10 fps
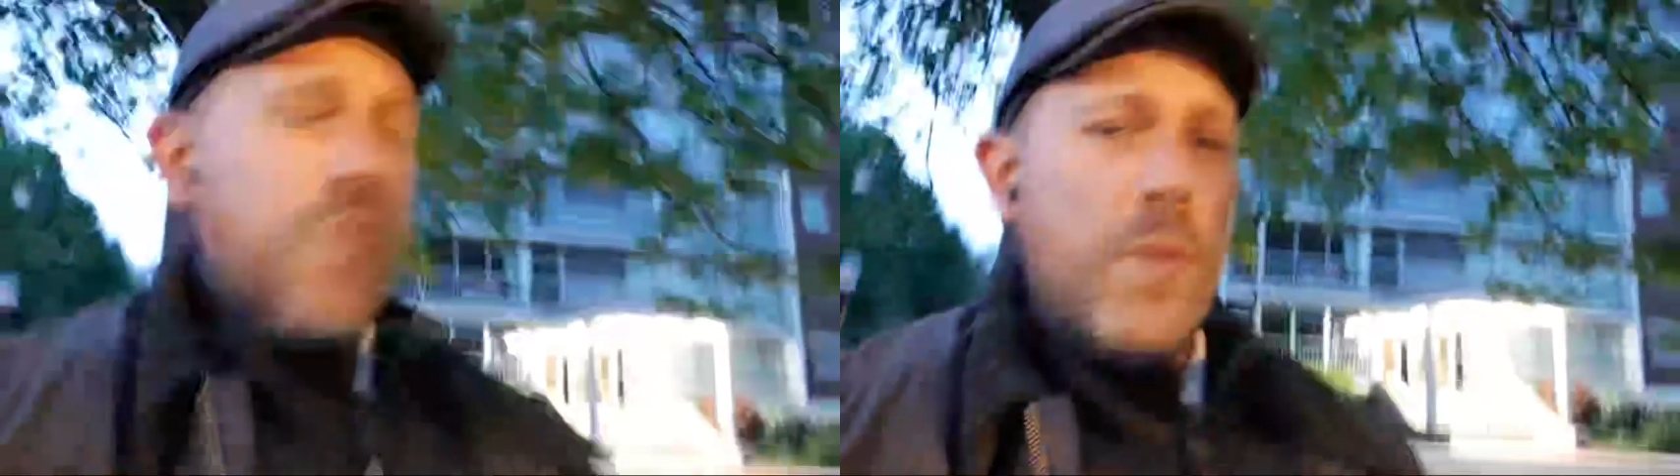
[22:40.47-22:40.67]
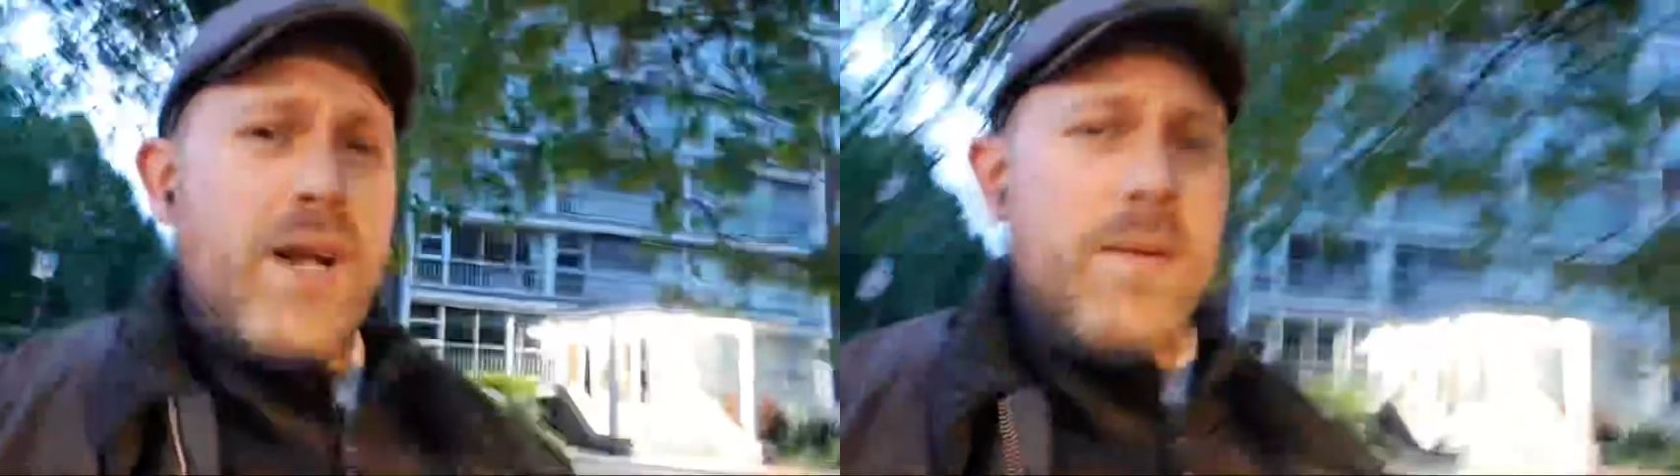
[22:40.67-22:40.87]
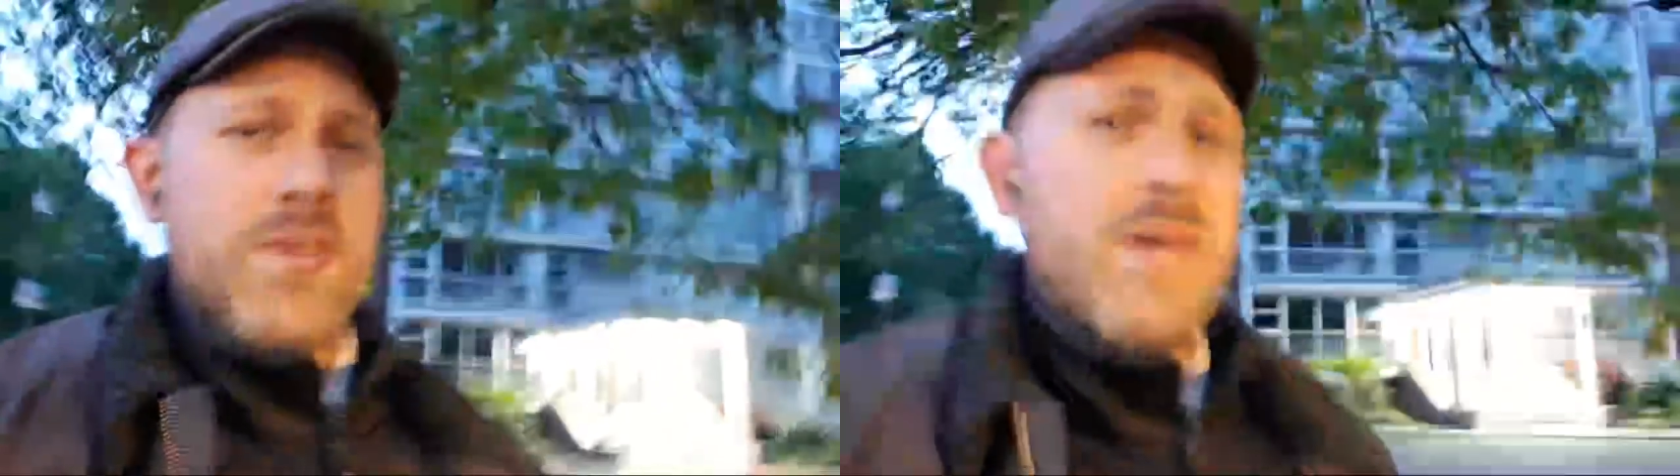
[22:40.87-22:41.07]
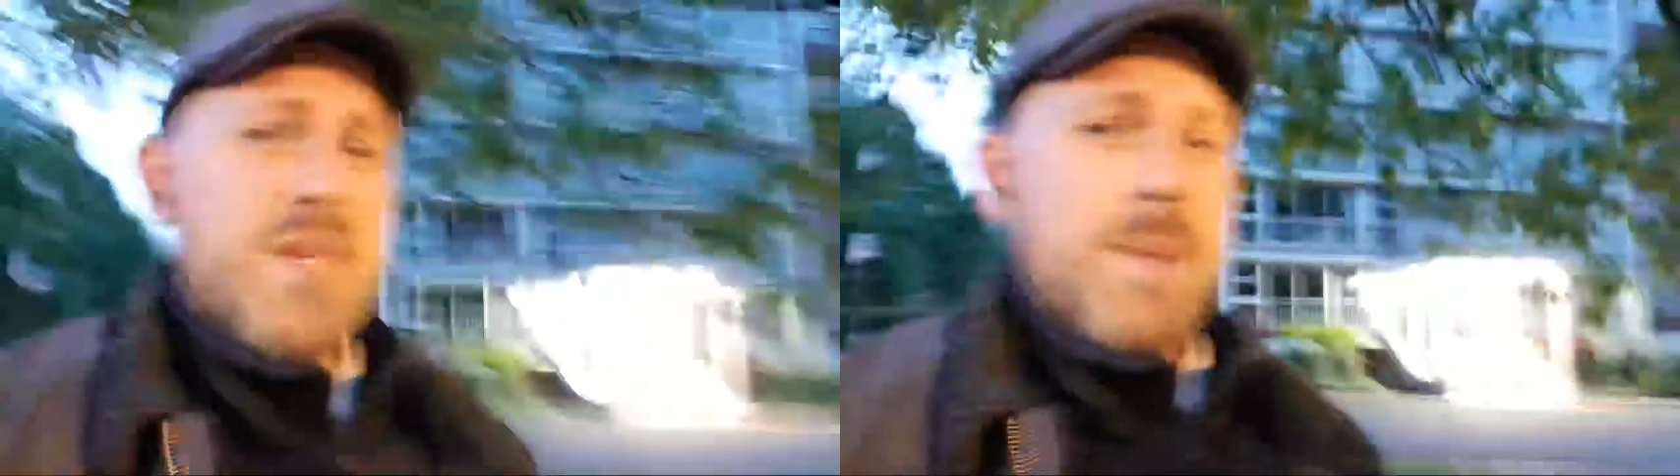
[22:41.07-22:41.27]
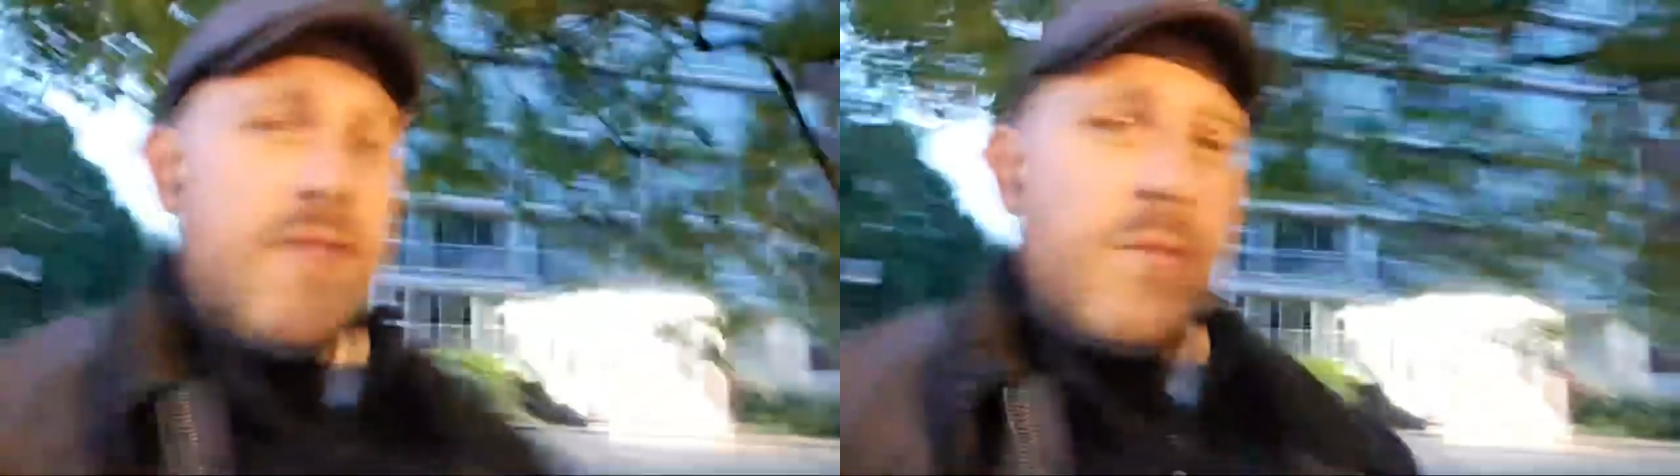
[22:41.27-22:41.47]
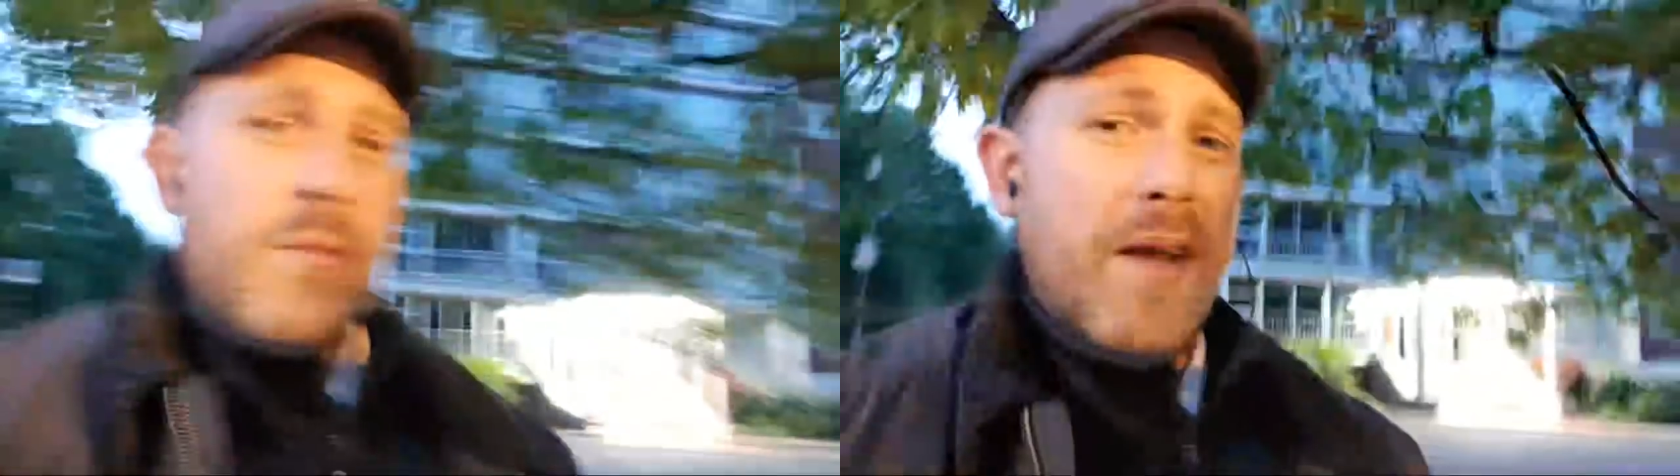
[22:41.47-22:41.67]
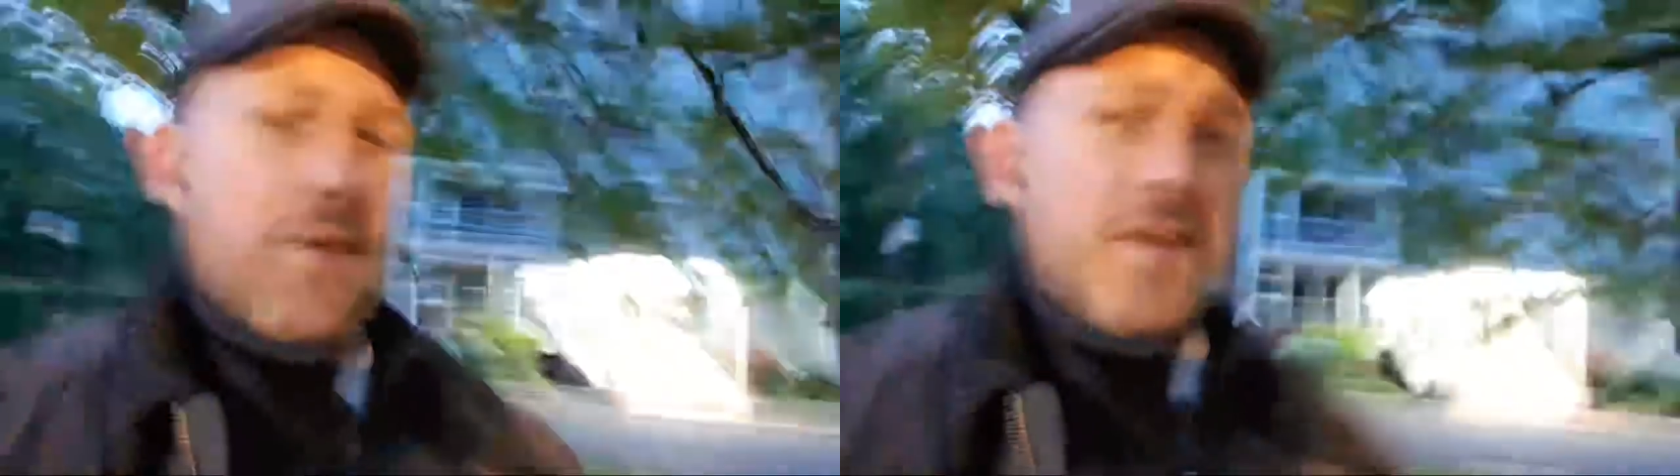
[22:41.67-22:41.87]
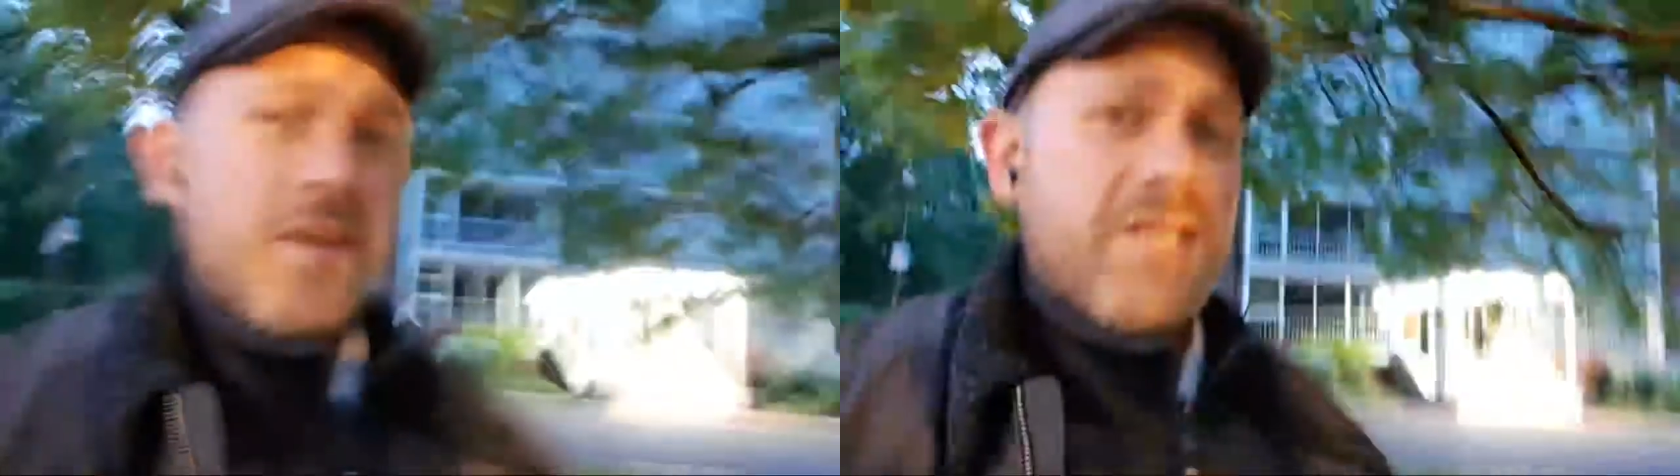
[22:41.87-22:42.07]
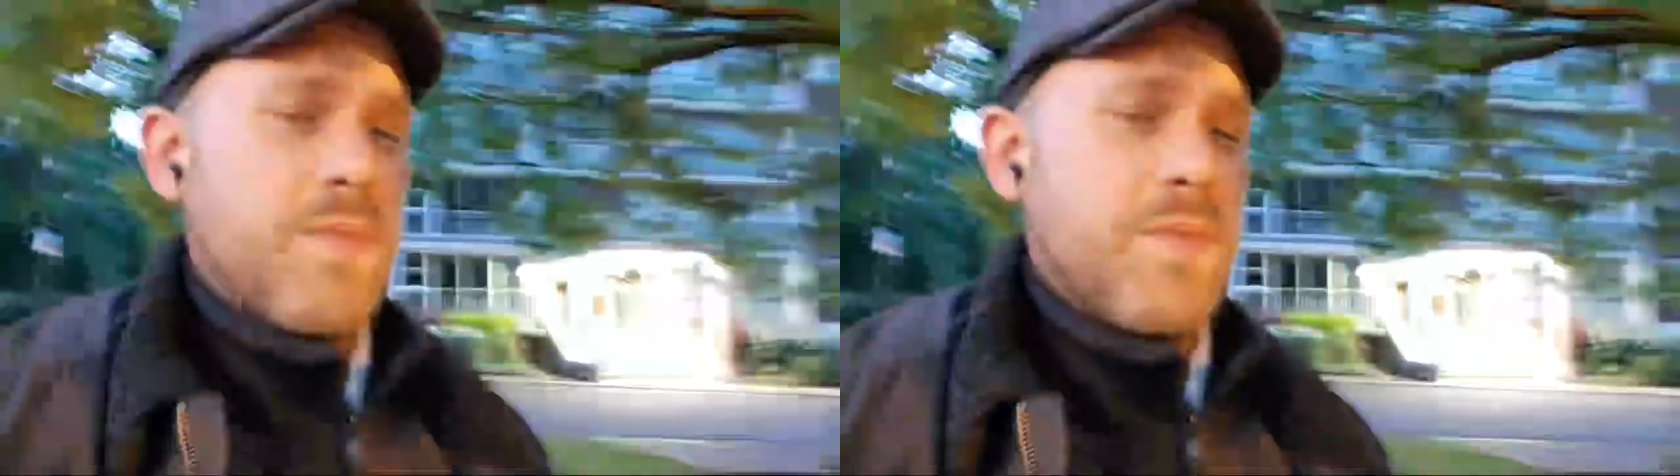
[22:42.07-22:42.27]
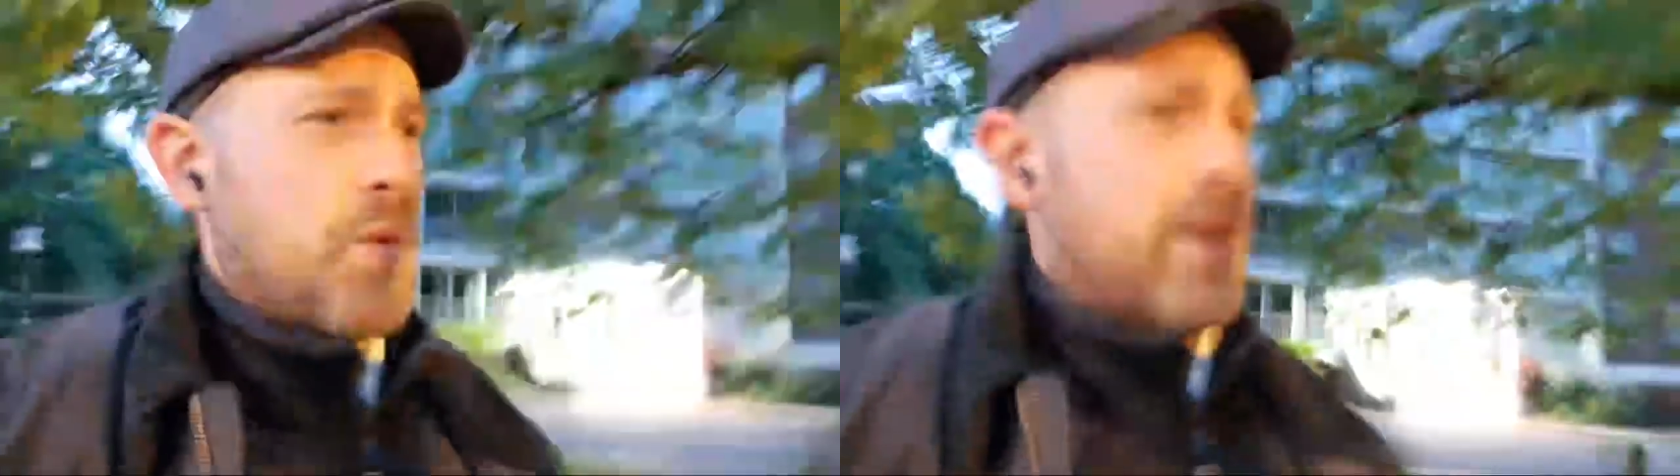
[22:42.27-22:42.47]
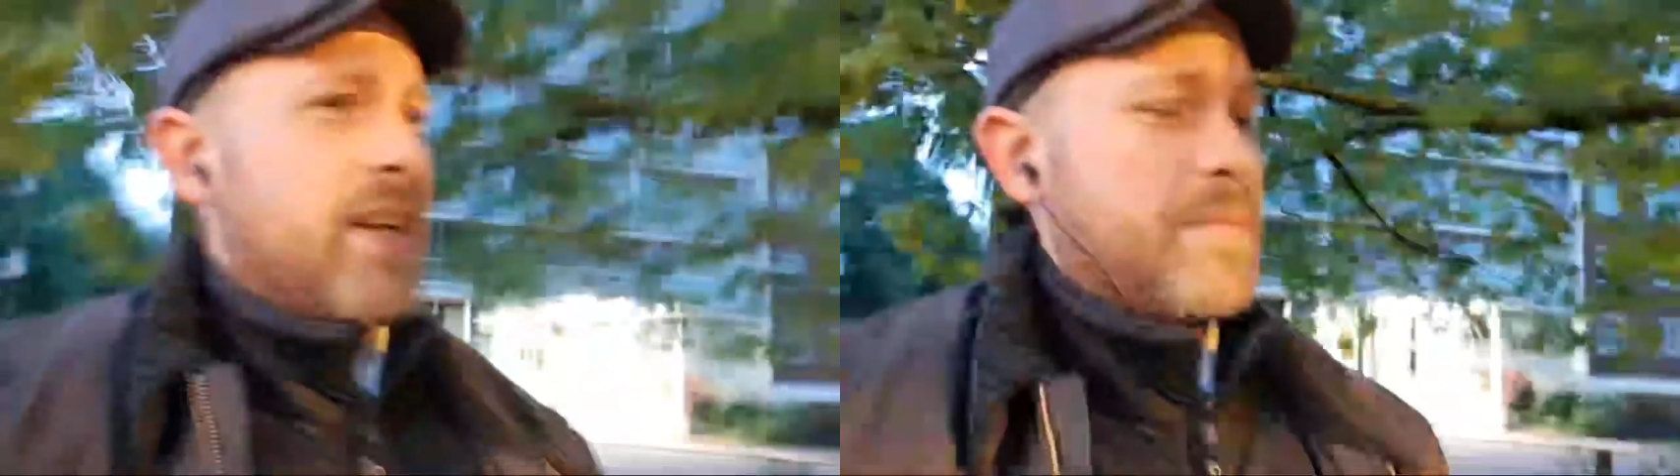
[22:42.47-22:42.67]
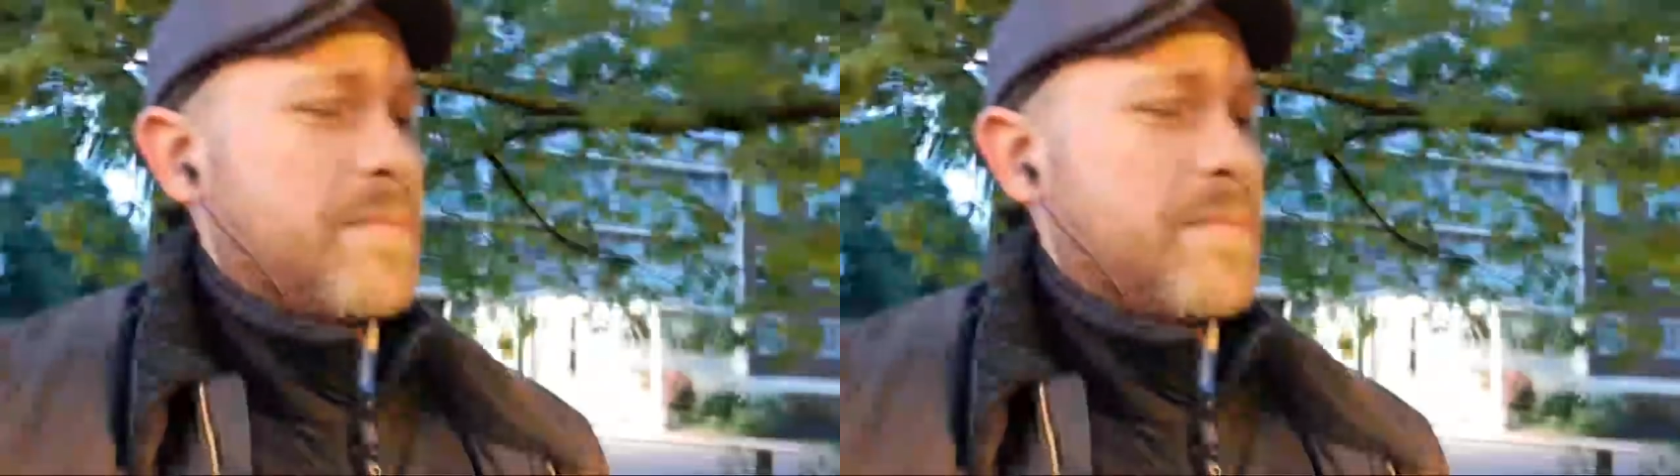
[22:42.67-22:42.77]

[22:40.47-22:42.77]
what we come to expect from Catholicism, is what it is.